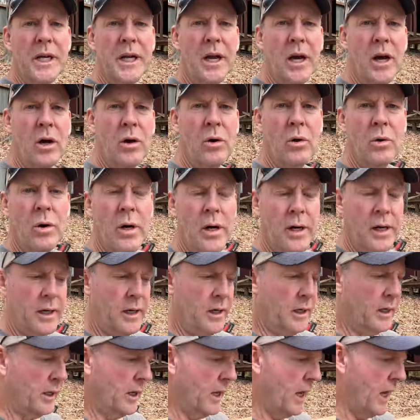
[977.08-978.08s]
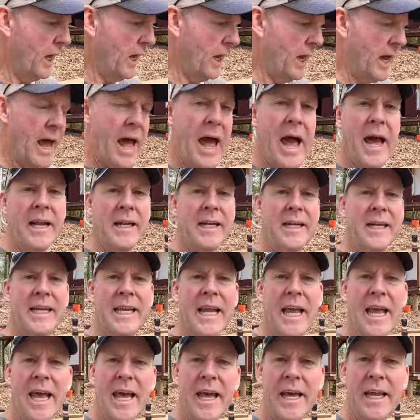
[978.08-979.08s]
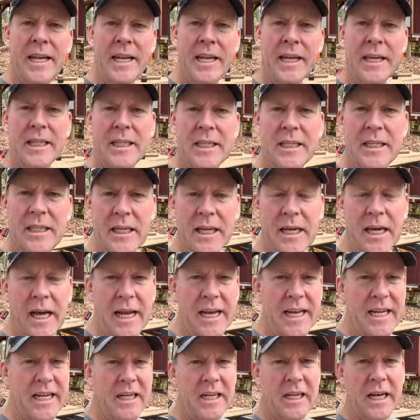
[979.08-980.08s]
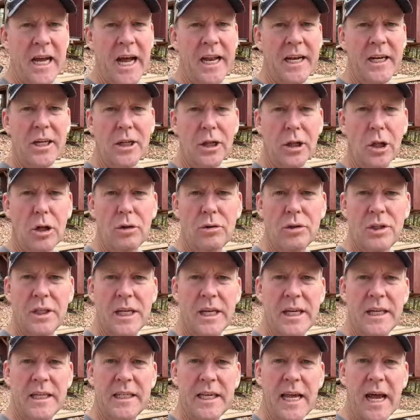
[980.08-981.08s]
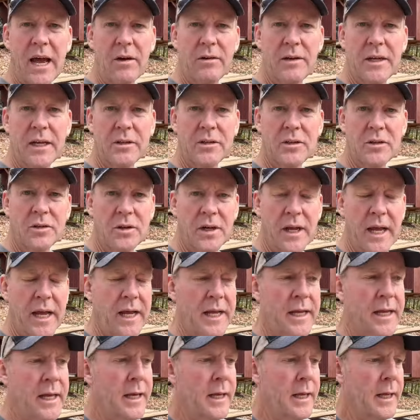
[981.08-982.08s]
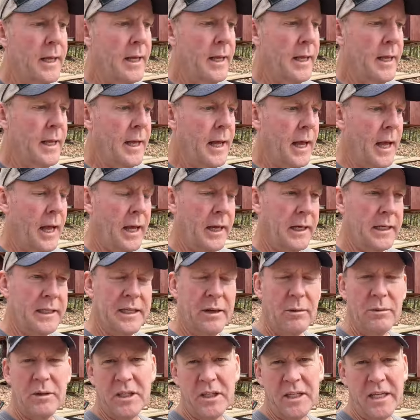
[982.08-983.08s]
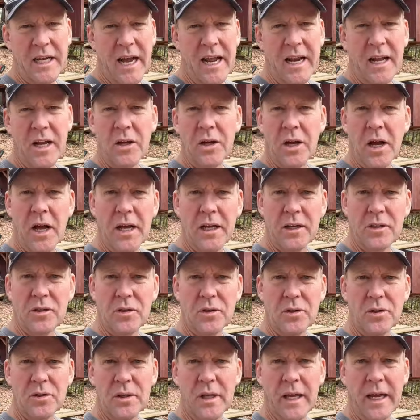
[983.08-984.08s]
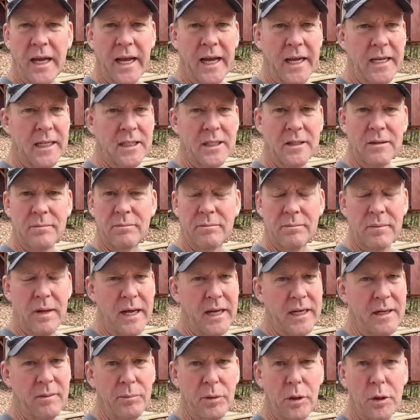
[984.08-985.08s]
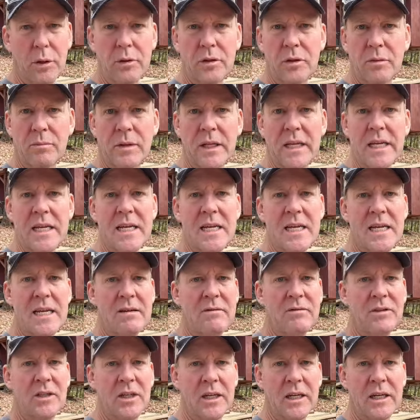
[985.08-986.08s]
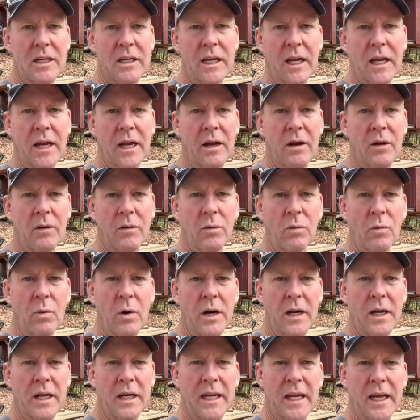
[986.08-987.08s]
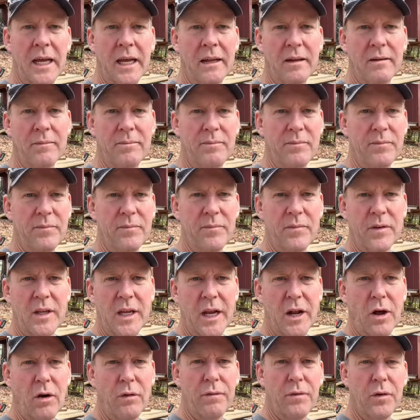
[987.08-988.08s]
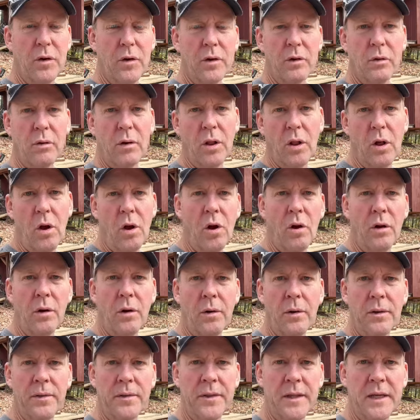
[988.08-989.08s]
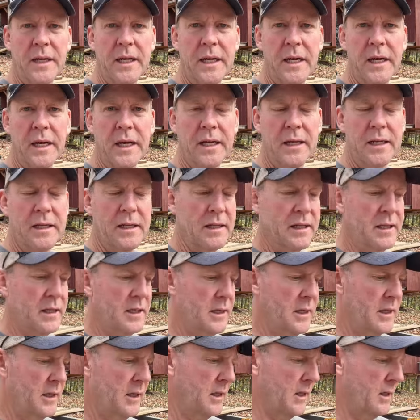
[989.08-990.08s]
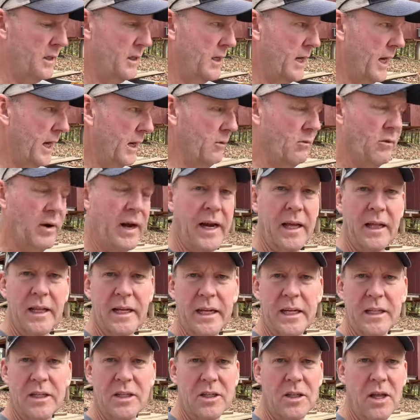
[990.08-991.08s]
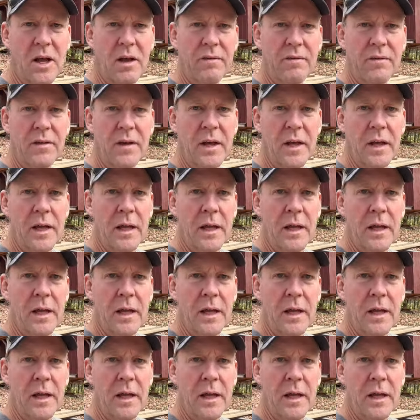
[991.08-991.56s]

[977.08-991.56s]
go. Uh, at it again. It uh, I didn't kind of close things out yesterday because uh, I was kind of on a hustle. I had some I had to blow some leaves and uh, wanted to get you know further along on the uh, the the deck railing and stuff.